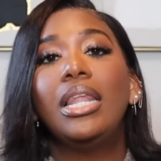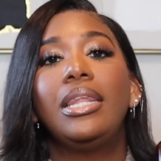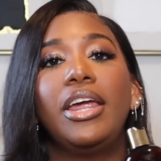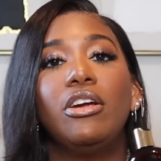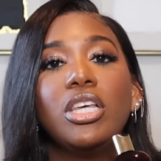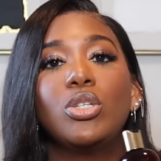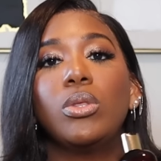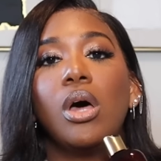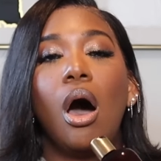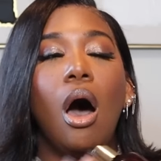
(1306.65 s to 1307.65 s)
Layer this
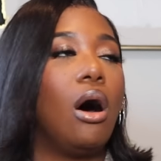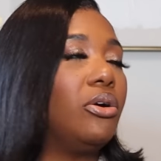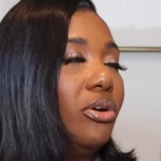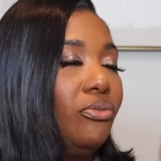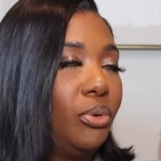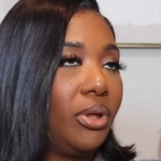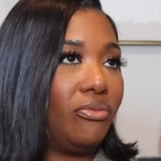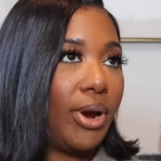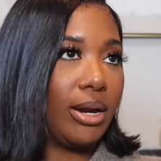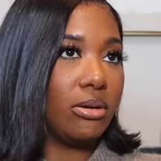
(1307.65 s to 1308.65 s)
with all your fruity
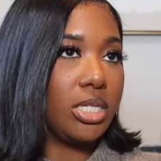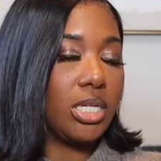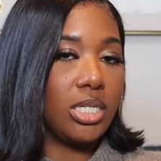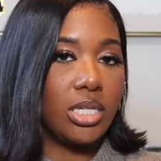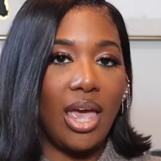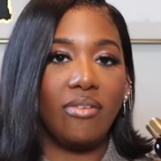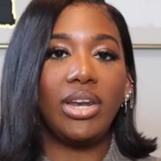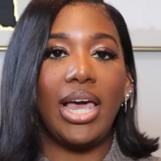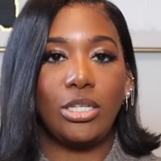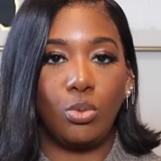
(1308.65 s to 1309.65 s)
fragrances, every
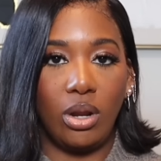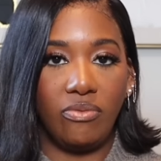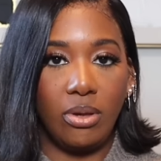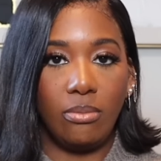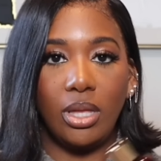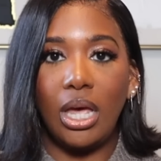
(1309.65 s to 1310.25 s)
last one of them.